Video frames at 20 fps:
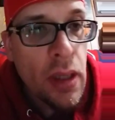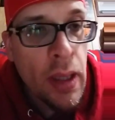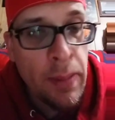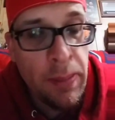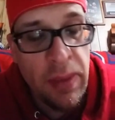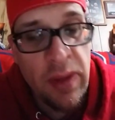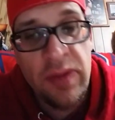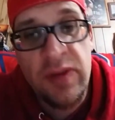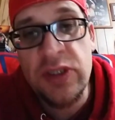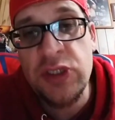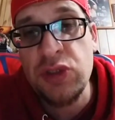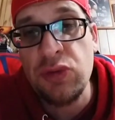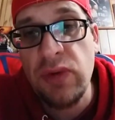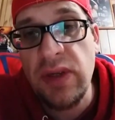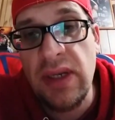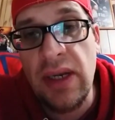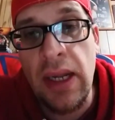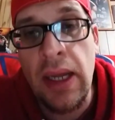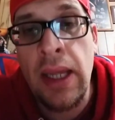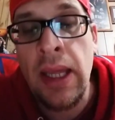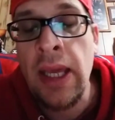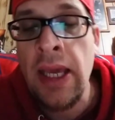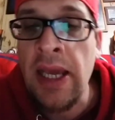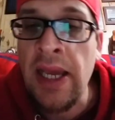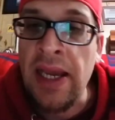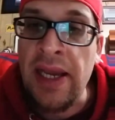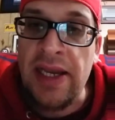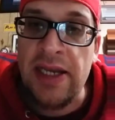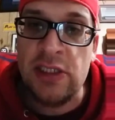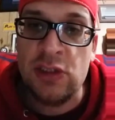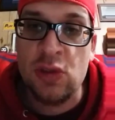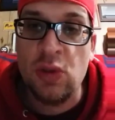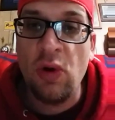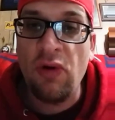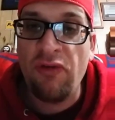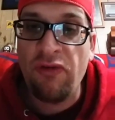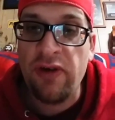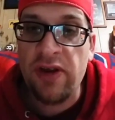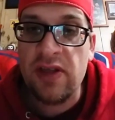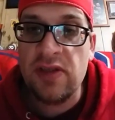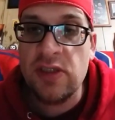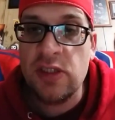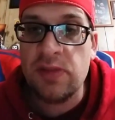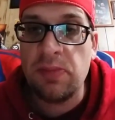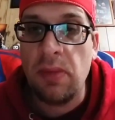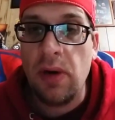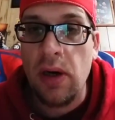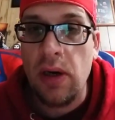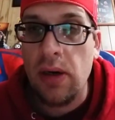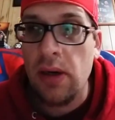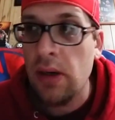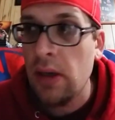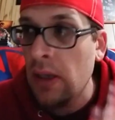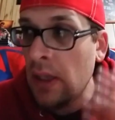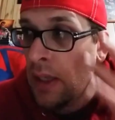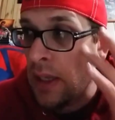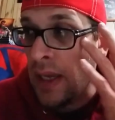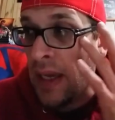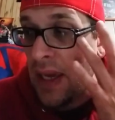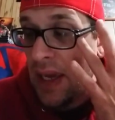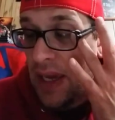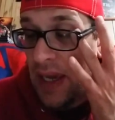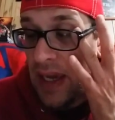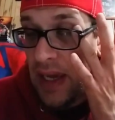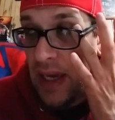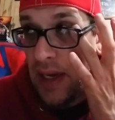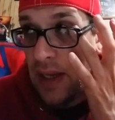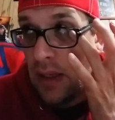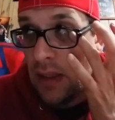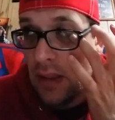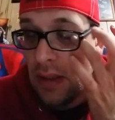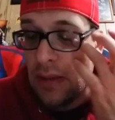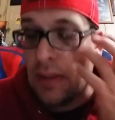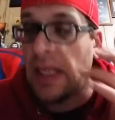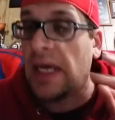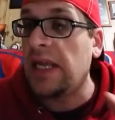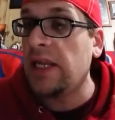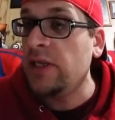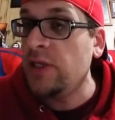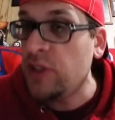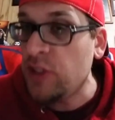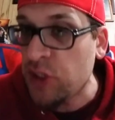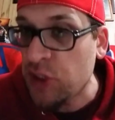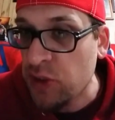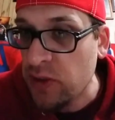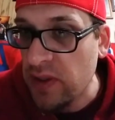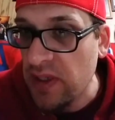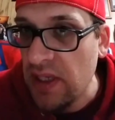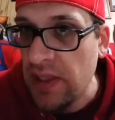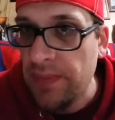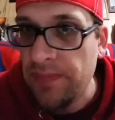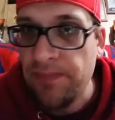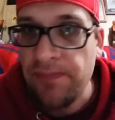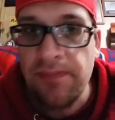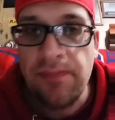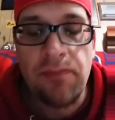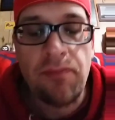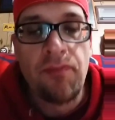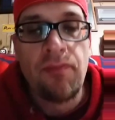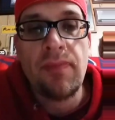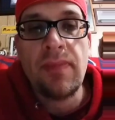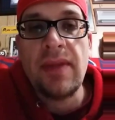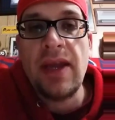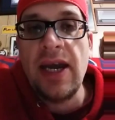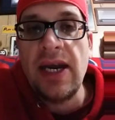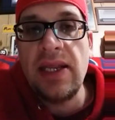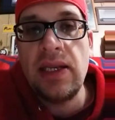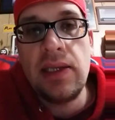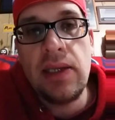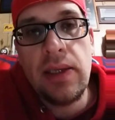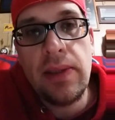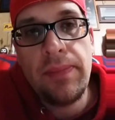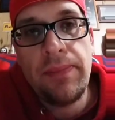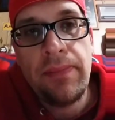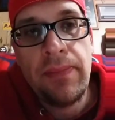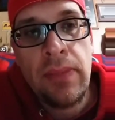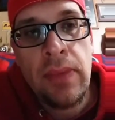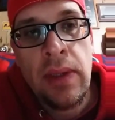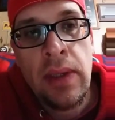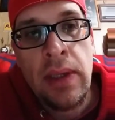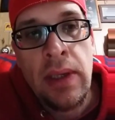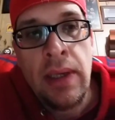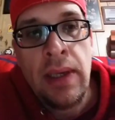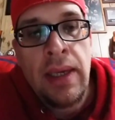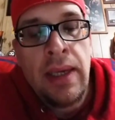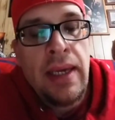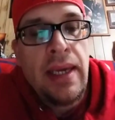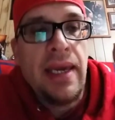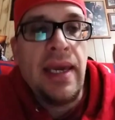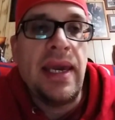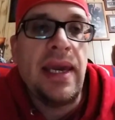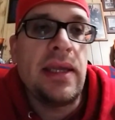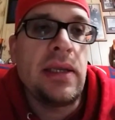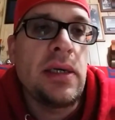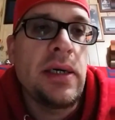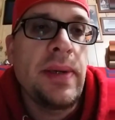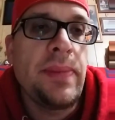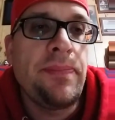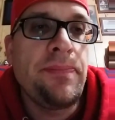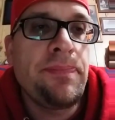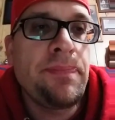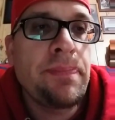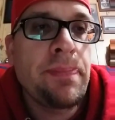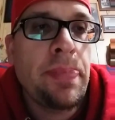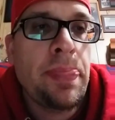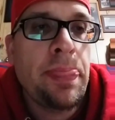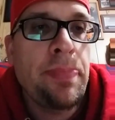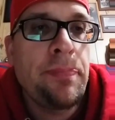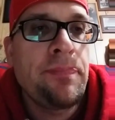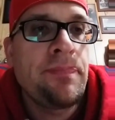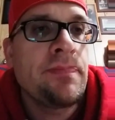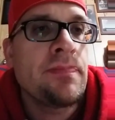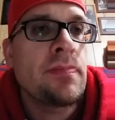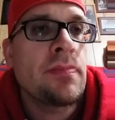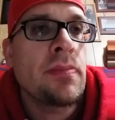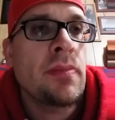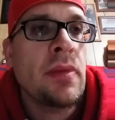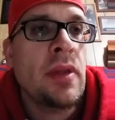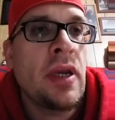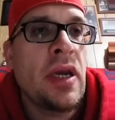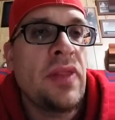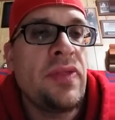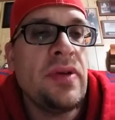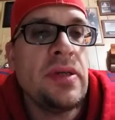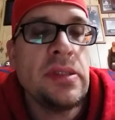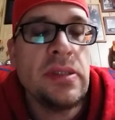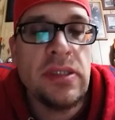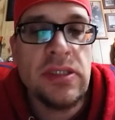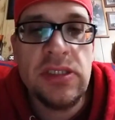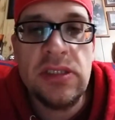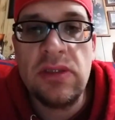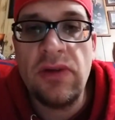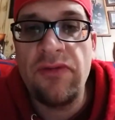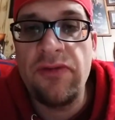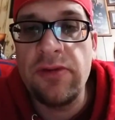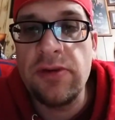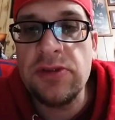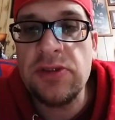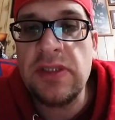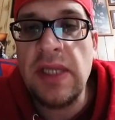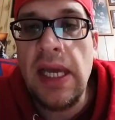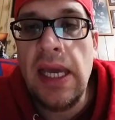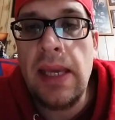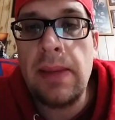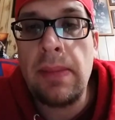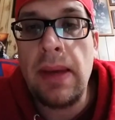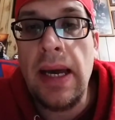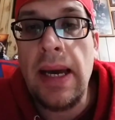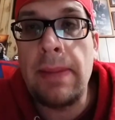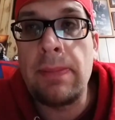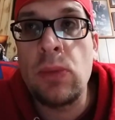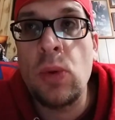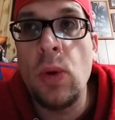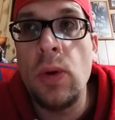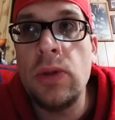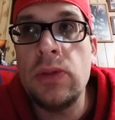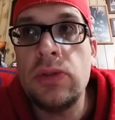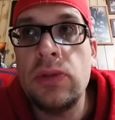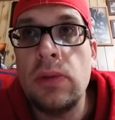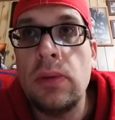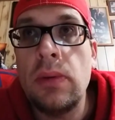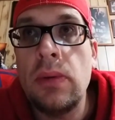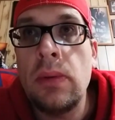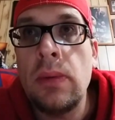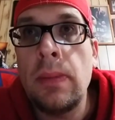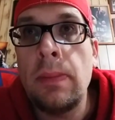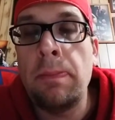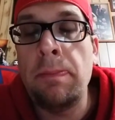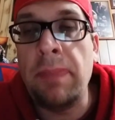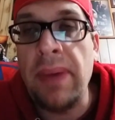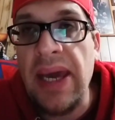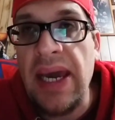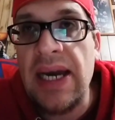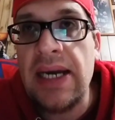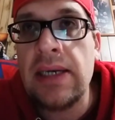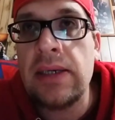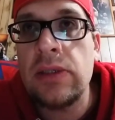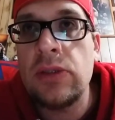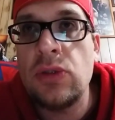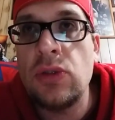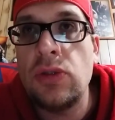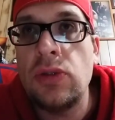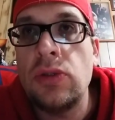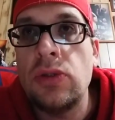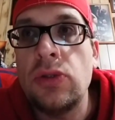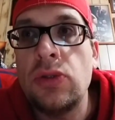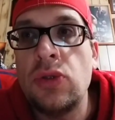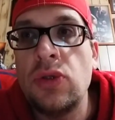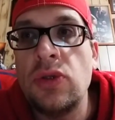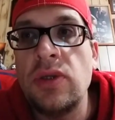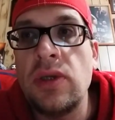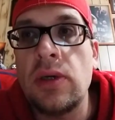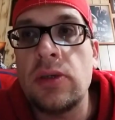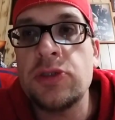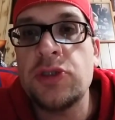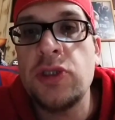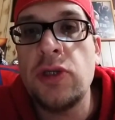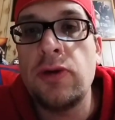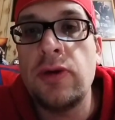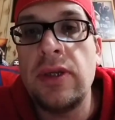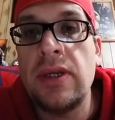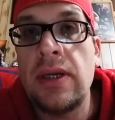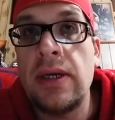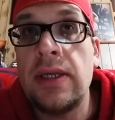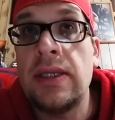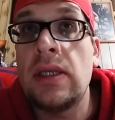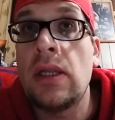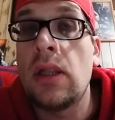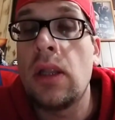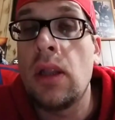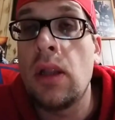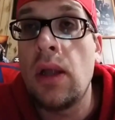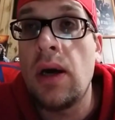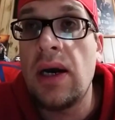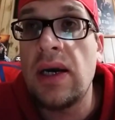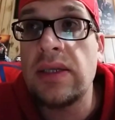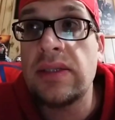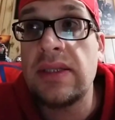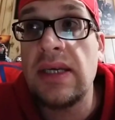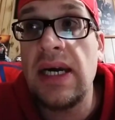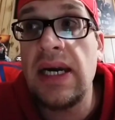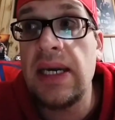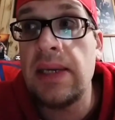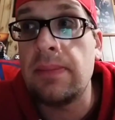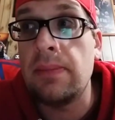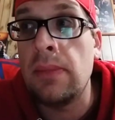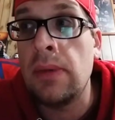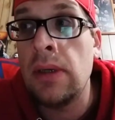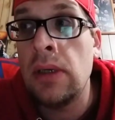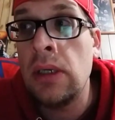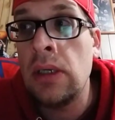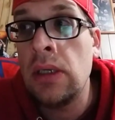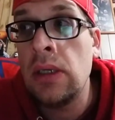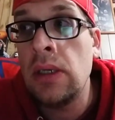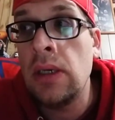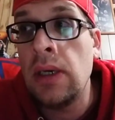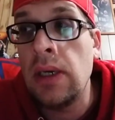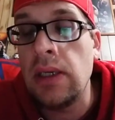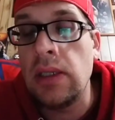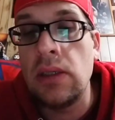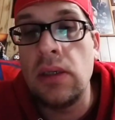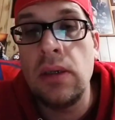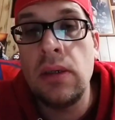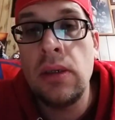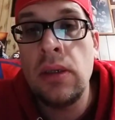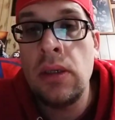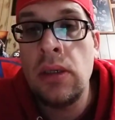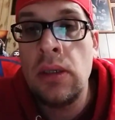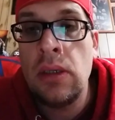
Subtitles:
But this arena is so freaking small, and a lot of history on it, and I think this is the first time I'm going back to the Austin Arena in a long time, you know.